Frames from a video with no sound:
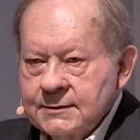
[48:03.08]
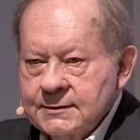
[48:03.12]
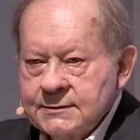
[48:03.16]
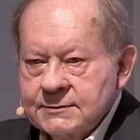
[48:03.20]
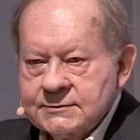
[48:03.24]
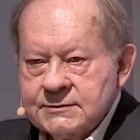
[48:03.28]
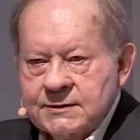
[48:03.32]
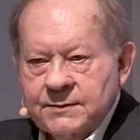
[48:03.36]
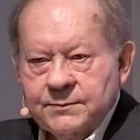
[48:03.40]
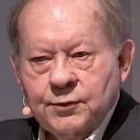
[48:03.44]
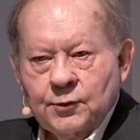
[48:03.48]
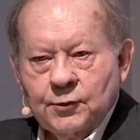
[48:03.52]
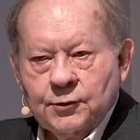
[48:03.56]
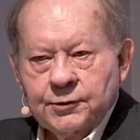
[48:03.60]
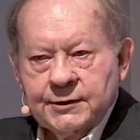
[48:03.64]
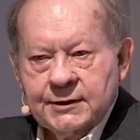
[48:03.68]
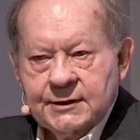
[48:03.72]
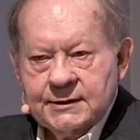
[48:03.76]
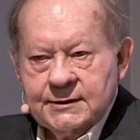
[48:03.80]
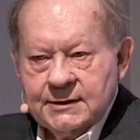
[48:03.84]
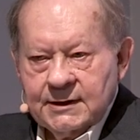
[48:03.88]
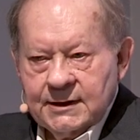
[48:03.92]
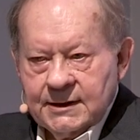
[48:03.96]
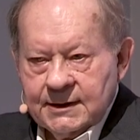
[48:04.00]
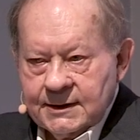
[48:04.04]

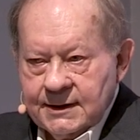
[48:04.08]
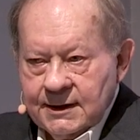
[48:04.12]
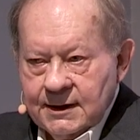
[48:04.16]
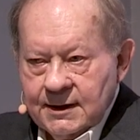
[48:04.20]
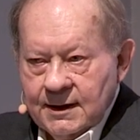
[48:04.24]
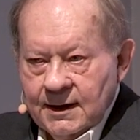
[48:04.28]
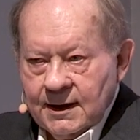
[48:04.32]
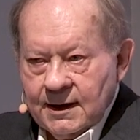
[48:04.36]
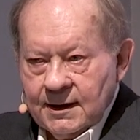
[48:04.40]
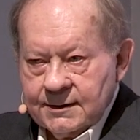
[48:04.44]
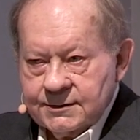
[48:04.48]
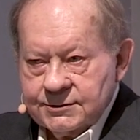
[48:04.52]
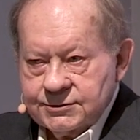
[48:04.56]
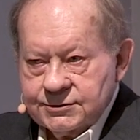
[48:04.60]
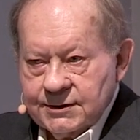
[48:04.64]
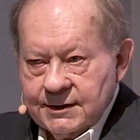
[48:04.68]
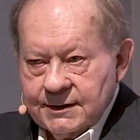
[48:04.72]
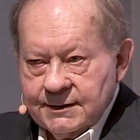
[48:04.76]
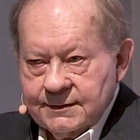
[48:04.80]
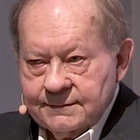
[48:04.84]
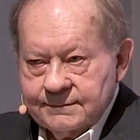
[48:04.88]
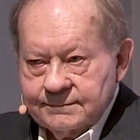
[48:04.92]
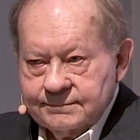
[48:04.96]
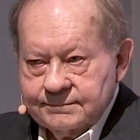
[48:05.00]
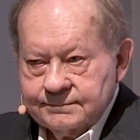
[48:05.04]
supporting ideology.
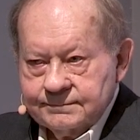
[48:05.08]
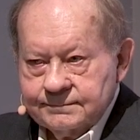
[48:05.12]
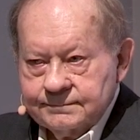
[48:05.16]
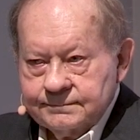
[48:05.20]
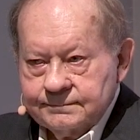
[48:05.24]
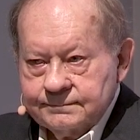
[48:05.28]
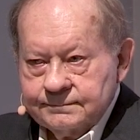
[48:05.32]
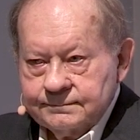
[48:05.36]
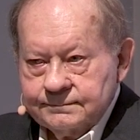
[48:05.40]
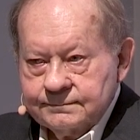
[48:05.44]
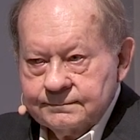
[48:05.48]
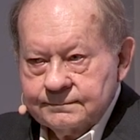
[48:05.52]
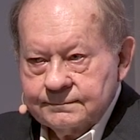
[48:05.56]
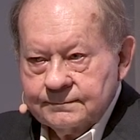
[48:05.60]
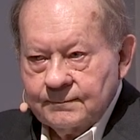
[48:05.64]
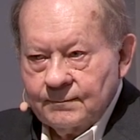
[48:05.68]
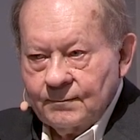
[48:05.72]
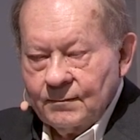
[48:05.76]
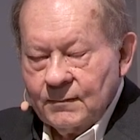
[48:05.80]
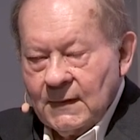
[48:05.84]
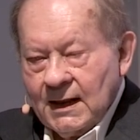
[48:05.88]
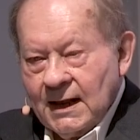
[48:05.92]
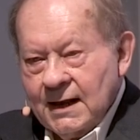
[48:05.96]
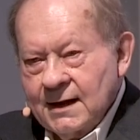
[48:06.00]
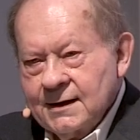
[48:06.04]

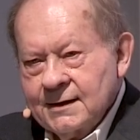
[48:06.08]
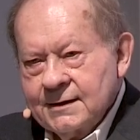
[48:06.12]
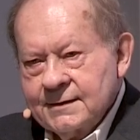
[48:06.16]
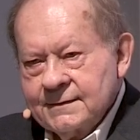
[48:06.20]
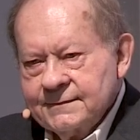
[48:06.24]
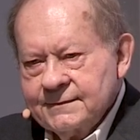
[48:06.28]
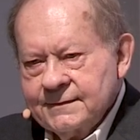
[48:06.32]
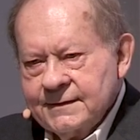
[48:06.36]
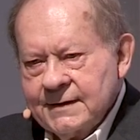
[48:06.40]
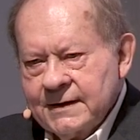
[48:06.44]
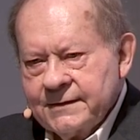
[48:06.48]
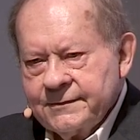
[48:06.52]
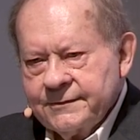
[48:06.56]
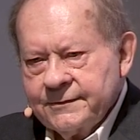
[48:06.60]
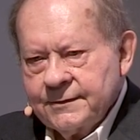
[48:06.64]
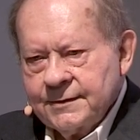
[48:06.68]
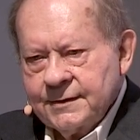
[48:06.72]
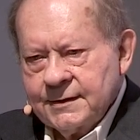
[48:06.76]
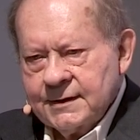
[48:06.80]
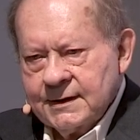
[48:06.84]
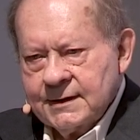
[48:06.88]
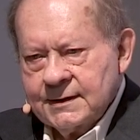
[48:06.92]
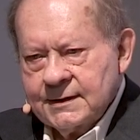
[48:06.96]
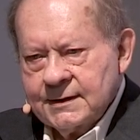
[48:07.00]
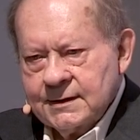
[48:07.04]
If you ever
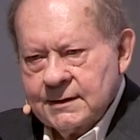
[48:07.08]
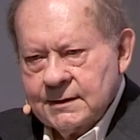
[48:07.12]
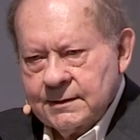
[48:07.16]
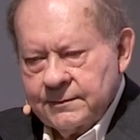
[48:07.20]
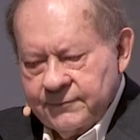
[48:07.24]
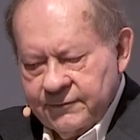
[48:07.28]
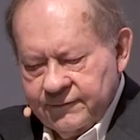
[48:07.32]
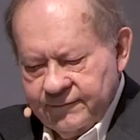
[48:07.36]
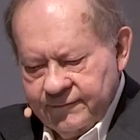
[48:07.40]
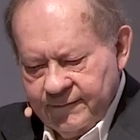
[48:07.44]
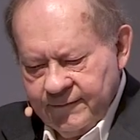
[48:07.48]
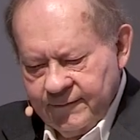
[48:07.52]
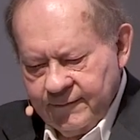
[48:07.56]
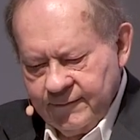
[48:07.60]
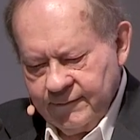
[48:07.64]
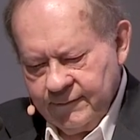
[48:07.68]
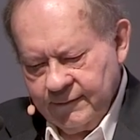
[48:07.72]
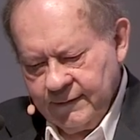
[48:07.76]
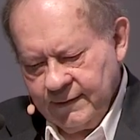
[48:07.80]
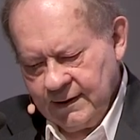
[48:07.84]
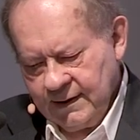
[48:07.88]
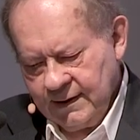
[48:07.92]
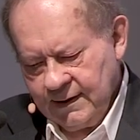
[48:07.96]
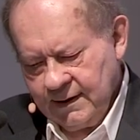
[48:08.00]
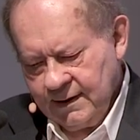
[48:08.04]
think of
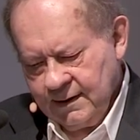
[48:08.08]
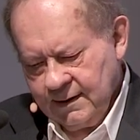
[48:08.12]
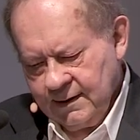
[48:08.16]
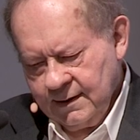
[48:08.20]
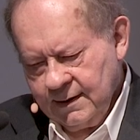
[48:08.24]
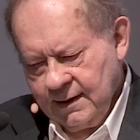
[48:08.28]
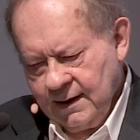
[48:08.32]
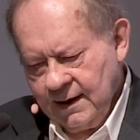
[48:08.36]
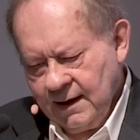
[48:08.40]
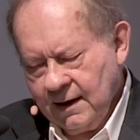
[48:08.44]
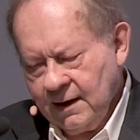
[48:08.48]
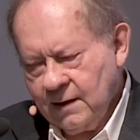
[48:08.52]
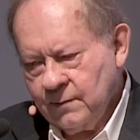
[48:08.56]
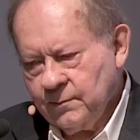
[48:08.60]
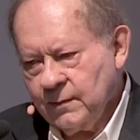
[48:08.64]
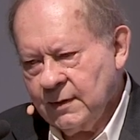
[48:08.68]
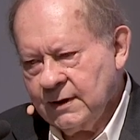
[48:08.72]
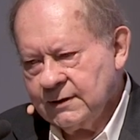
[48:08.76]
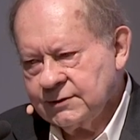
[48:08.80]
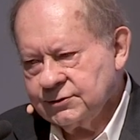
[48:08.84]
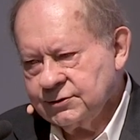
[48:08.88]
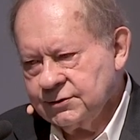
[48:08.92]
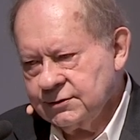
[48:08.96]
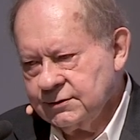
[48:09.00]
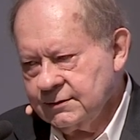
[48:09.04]
how
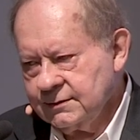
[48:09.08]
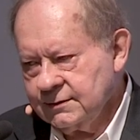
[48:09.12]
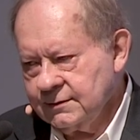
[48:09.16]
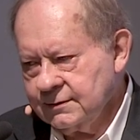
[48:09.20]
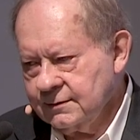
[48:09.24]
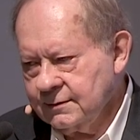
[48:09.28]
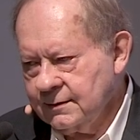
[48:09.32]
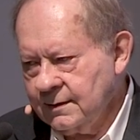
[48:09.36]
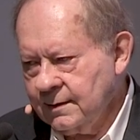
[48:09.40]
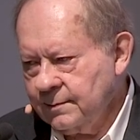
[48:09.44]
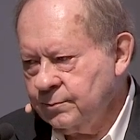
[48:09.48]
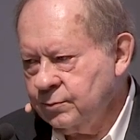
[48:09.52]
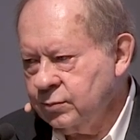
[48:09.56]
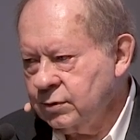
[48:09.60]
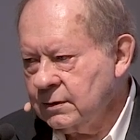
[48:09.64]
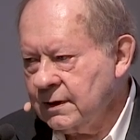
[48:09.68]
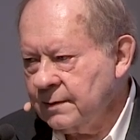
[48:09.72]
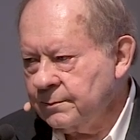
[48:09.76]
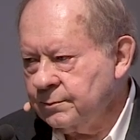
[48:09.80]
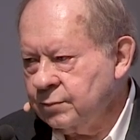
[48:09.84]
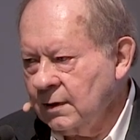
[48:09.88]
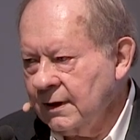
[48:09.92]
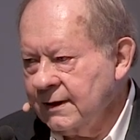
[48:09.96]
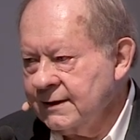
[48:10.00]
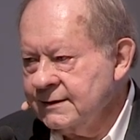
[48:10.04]
much the, the
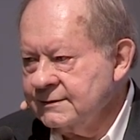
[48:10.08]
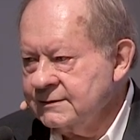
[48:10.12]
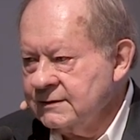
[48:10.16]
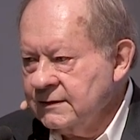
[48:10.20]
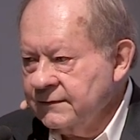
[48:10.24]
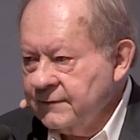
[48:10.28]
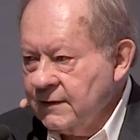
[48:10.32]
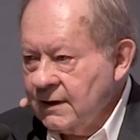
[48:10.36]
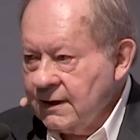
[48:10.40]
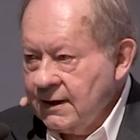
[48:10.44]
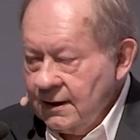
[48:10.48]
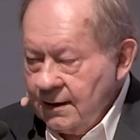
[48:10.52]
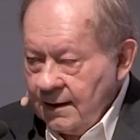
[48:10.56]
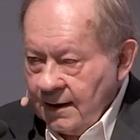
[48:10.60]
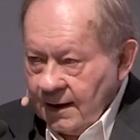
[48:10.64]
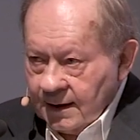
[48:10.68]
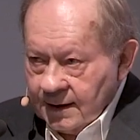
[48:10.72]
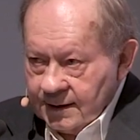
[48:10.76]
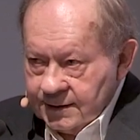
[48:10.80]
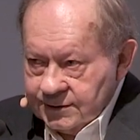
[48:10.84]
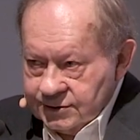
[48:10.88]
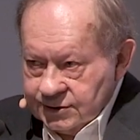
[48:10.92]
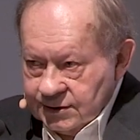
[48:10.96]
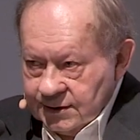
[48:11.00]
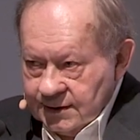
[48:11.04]
place of
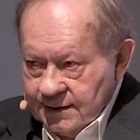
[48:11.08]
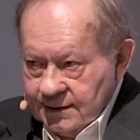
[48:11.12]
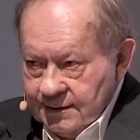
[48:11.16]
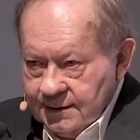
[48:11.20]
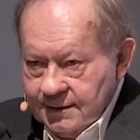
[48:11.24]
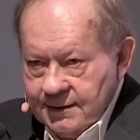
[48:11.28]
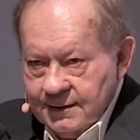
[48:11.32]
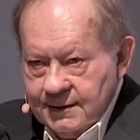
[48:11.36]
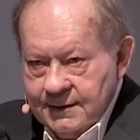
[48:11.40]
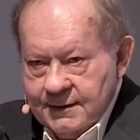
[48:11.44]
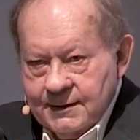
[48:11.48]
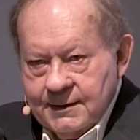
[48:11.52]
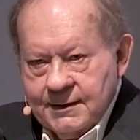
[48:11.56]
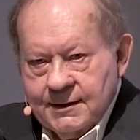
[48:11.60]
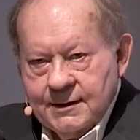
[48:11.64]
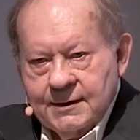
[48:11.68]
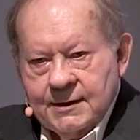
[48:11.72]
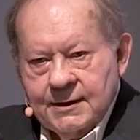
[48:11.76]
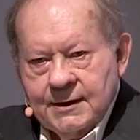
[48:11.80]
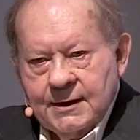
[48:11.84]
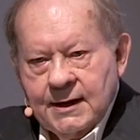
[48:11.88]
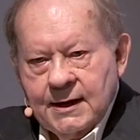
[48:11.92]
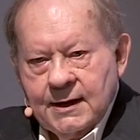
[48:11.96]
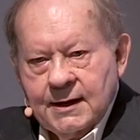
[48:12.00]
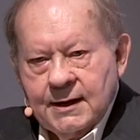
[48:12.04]
ideology
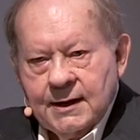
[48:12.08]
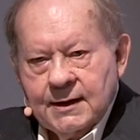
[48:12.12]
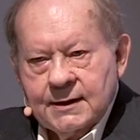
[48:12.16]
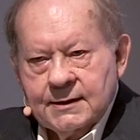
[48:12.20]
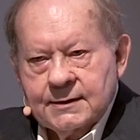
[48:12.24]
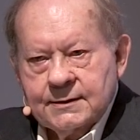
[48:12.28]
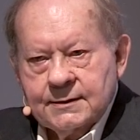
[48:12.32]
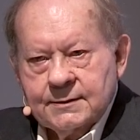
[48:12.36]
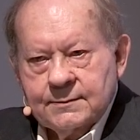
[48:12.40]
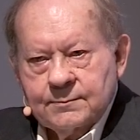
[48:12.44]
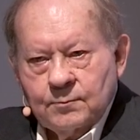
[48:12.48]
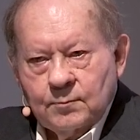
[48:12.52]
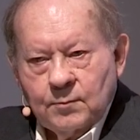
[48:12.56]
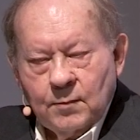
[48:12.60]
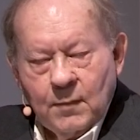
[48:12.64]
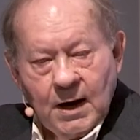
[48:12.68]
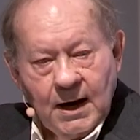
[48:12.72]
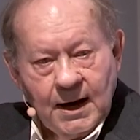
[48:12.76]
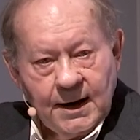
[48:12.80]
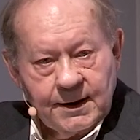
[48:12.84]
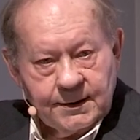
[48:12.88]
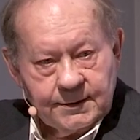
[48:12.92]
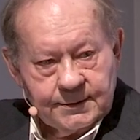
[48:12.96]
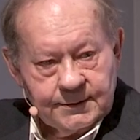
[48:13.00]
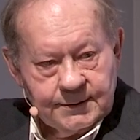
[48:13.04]
in
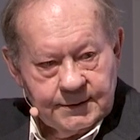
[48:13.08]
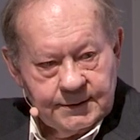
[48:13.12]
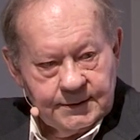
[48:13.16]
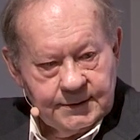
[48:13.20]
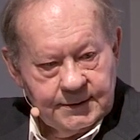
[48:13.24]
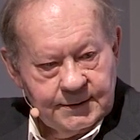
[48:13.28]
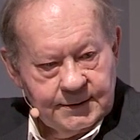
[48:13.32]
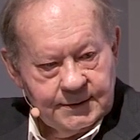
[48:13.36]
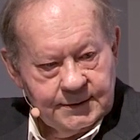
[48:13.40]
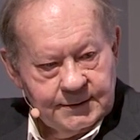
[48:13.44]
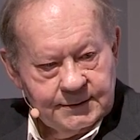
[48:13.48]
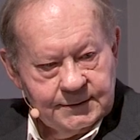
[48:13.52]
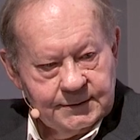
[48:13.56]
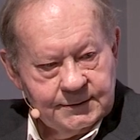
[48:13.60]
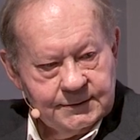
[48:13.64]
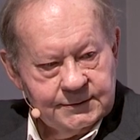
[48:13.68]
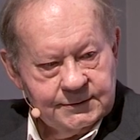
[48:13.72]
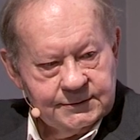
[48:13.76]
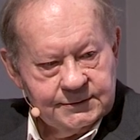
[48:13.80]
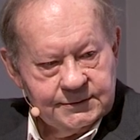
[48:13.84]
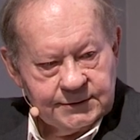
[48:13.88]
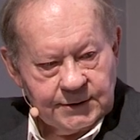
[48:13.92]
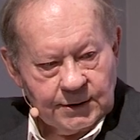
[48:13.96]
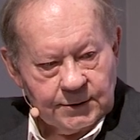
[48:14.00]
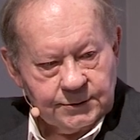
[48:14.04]
modern
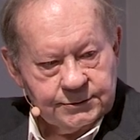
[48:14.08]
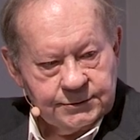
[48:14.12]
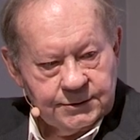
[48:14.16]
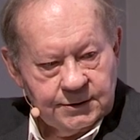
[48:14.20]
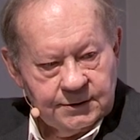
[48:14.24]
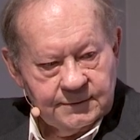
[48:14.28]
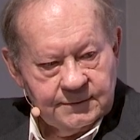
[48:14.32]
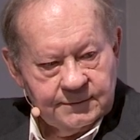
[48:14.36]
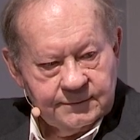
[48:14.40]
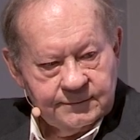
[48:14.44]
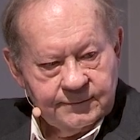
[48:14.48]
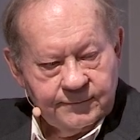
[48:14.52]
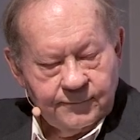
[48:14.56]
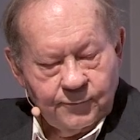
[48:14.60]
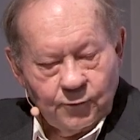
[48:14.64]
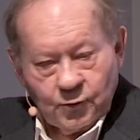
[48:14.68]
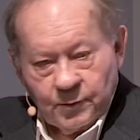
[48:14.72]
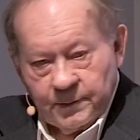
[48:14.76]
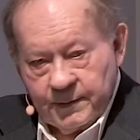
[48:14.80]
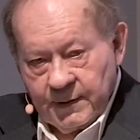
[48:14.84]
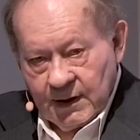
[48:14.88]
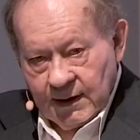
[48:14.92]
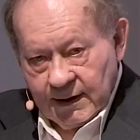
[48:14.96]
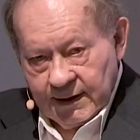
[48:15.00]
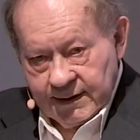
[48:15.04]
social
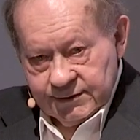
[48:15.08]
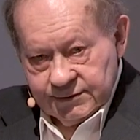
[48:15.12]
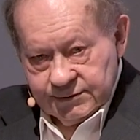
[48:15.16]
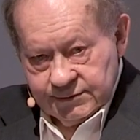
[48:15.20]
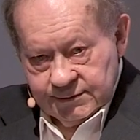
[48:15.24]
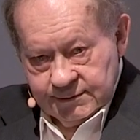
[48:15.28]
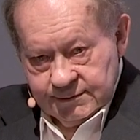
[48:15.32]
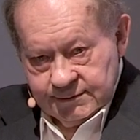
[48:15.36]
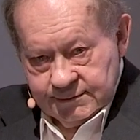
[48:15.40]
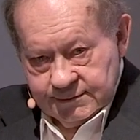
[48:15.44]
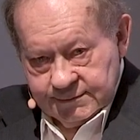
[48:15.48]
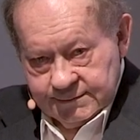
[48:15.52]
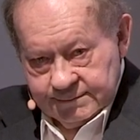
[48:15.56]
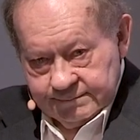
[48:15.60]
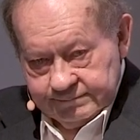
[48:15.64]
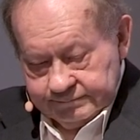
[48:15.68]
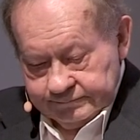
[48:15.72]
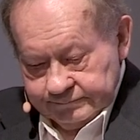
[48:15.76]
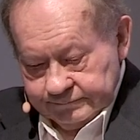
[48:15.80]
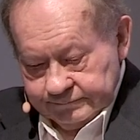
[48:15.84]
formulations,